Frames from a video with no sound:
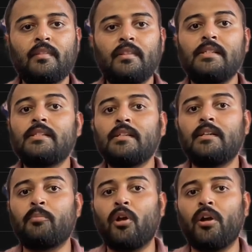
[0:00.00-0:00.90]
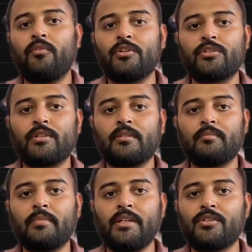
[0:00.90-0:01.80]
This is a deployed version,
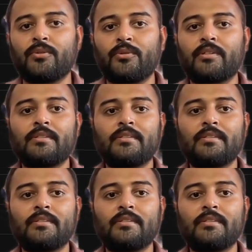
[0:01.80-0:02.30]
please note.